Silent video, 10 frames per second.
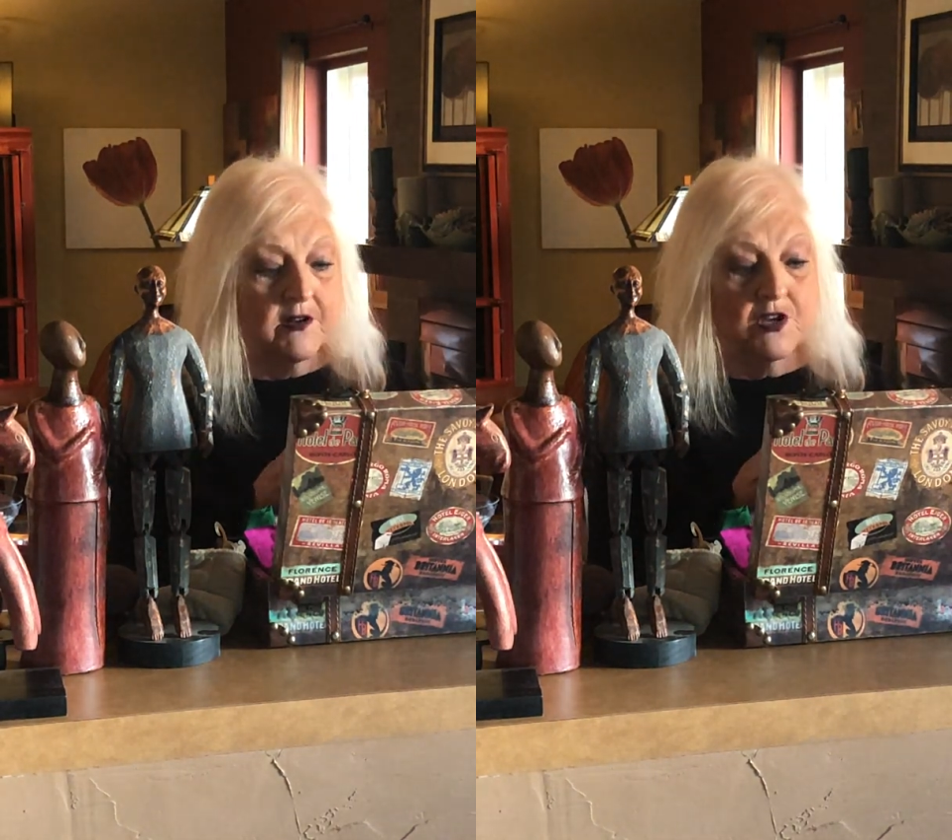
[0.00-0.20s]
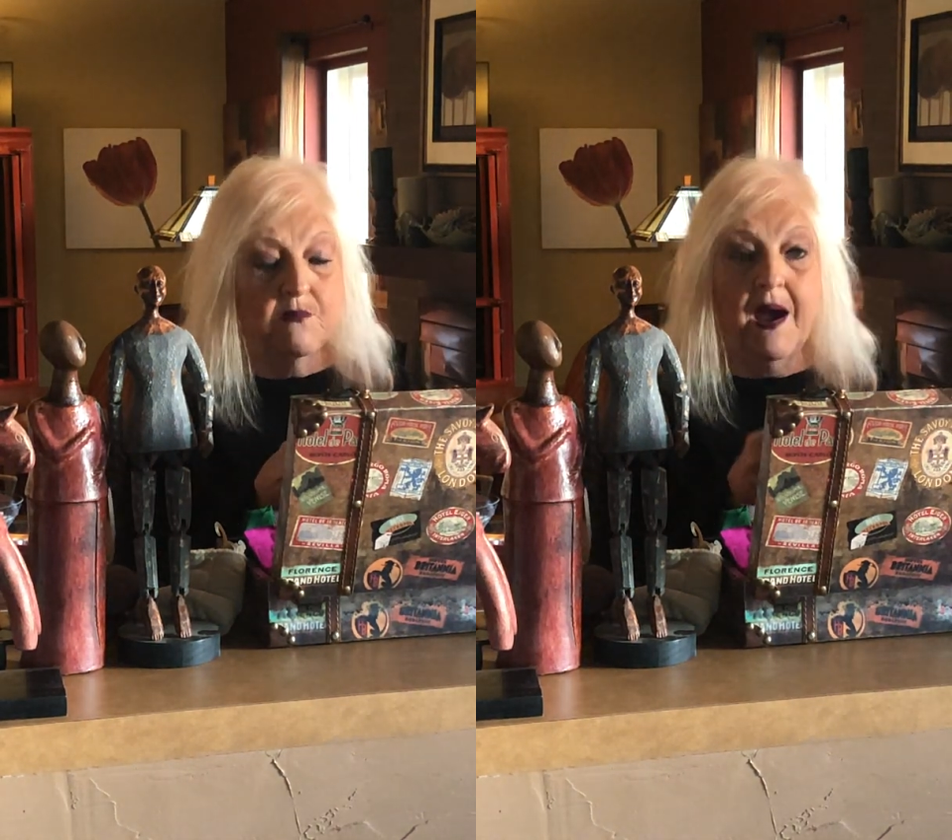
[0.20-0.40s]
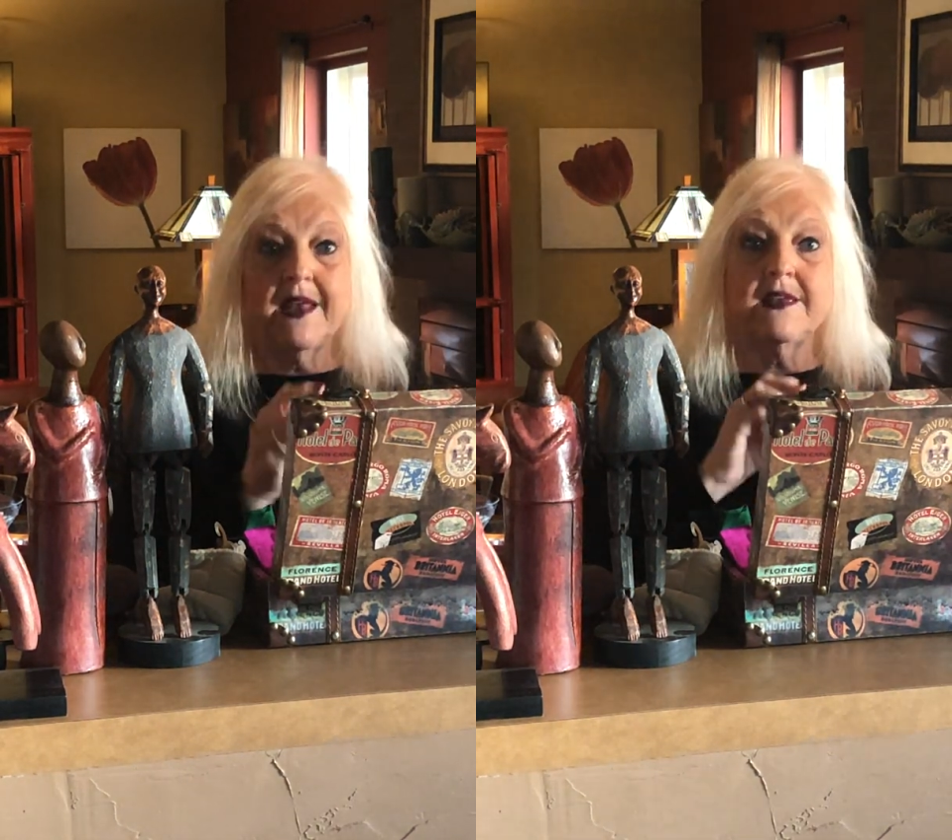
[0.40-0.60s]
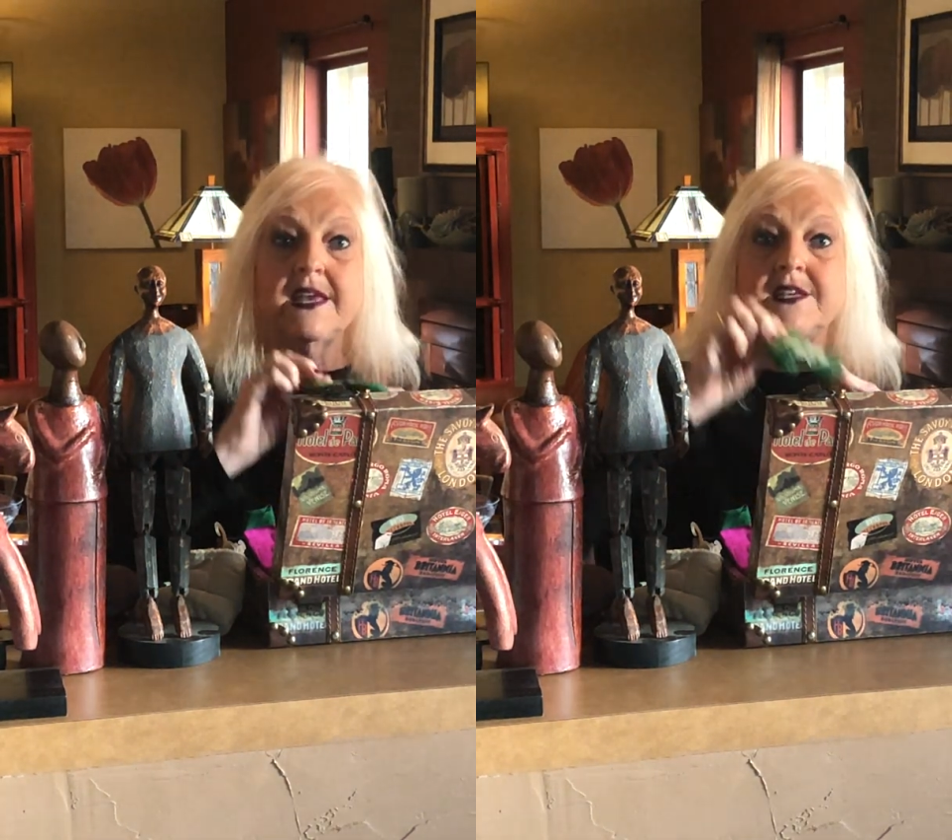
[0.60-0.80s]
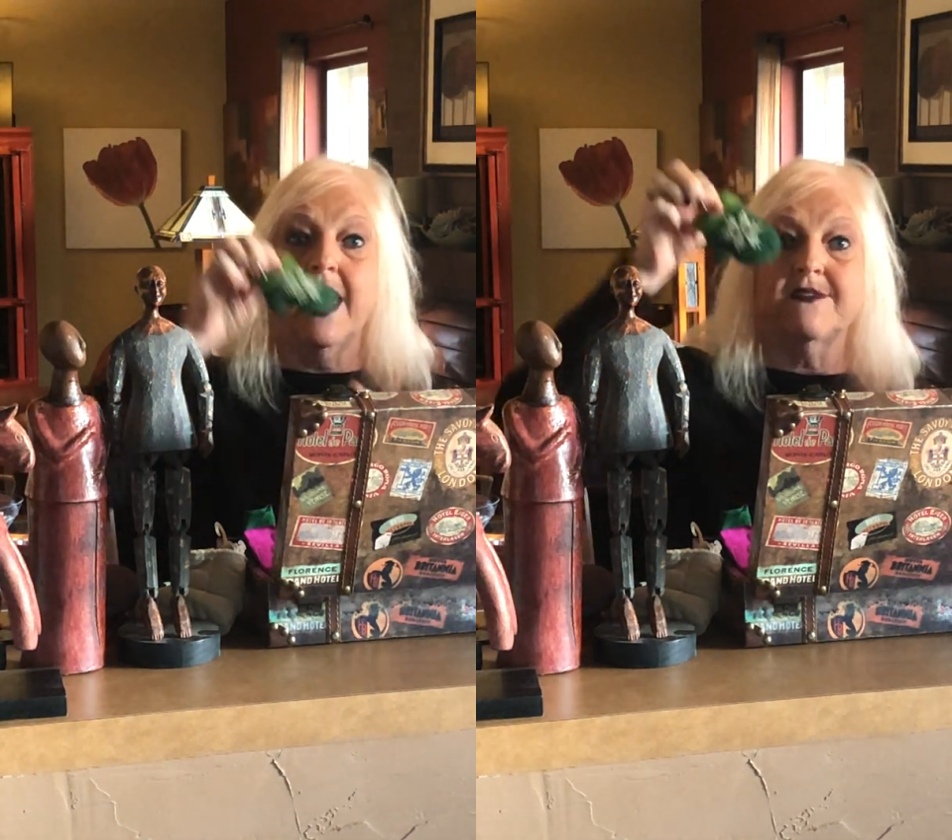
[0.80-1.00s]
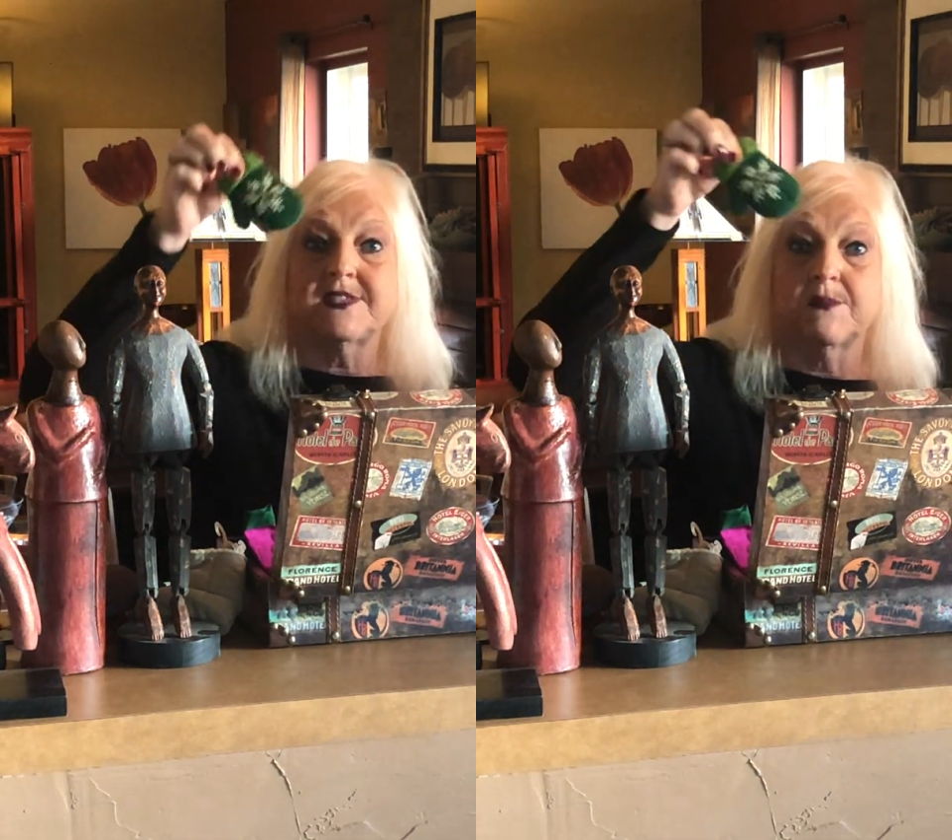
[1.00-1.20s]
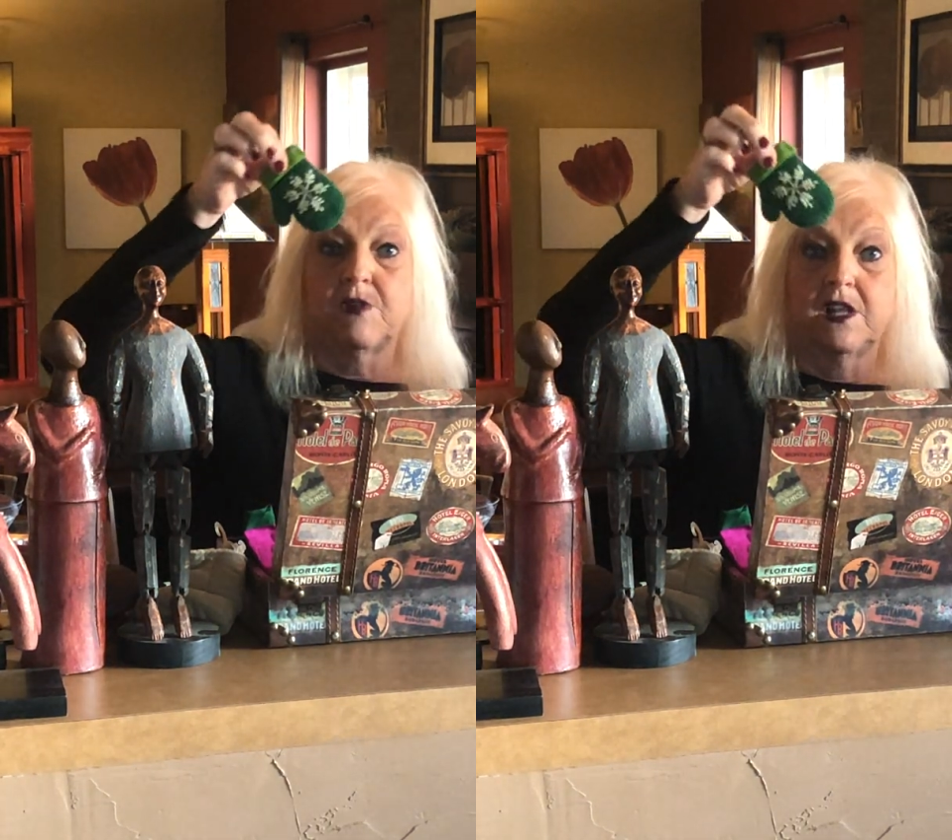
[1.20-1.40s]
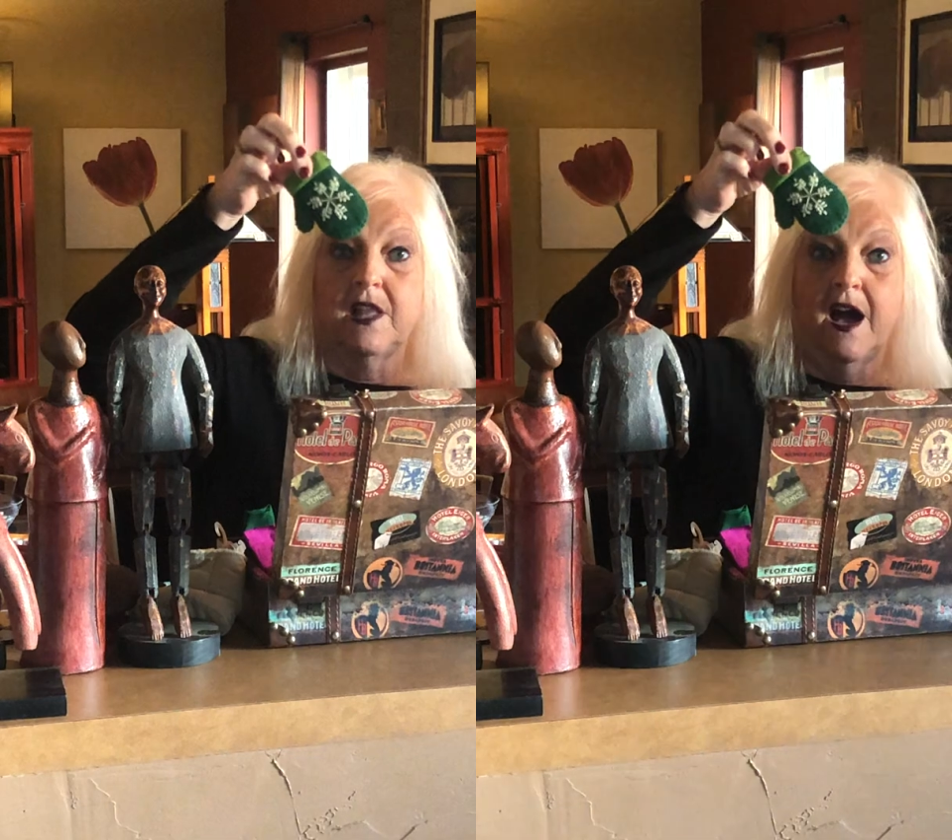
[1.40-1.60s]
You might need to have some
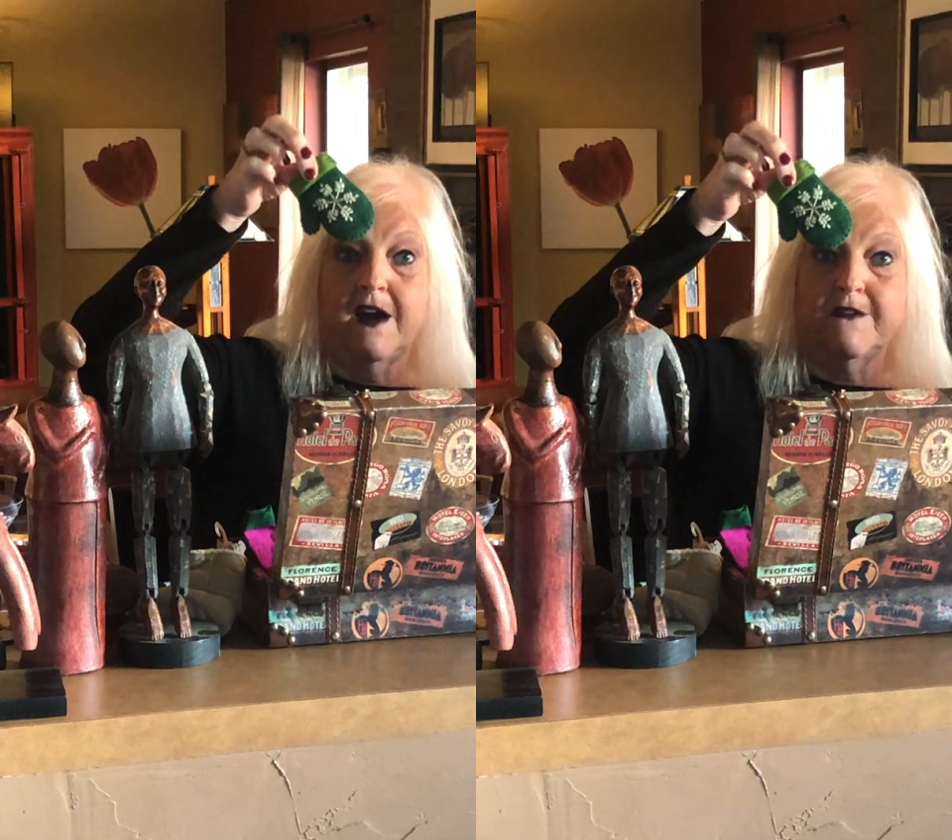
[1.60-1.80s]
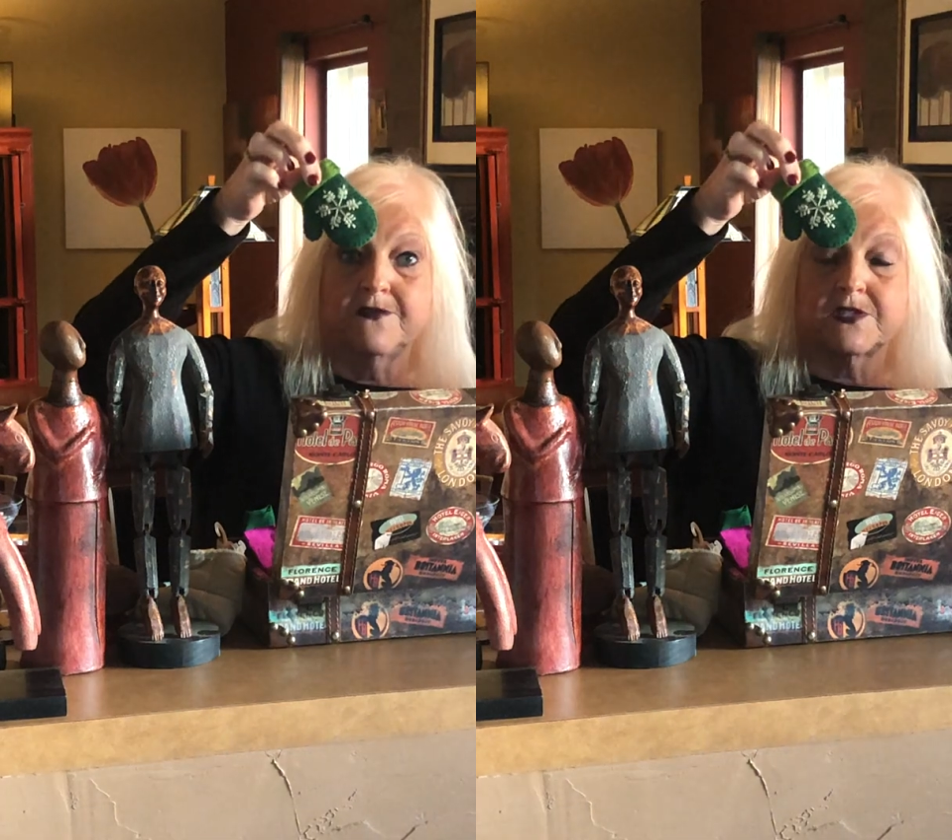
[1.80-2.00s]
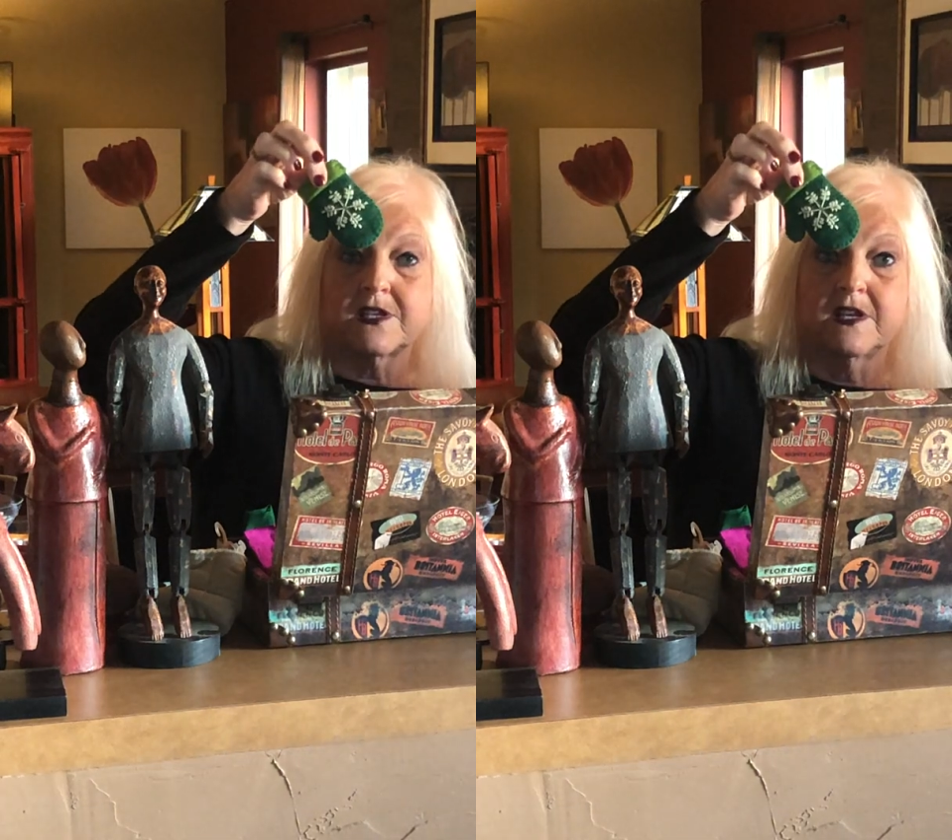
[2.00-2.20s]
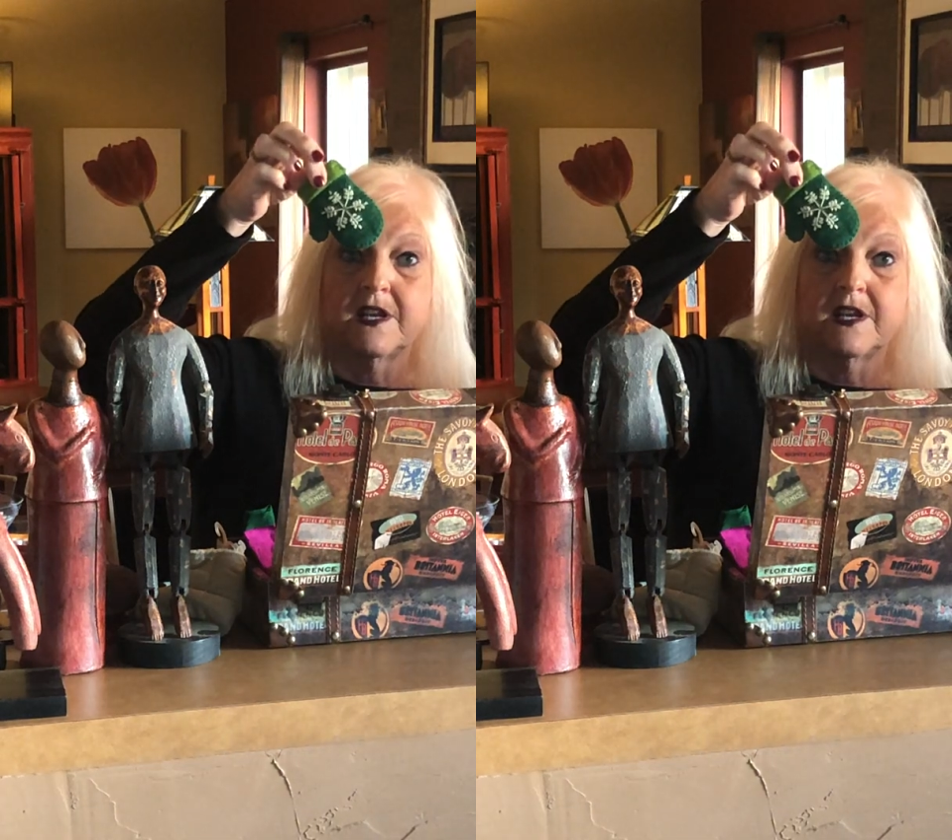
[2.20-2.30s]
gloves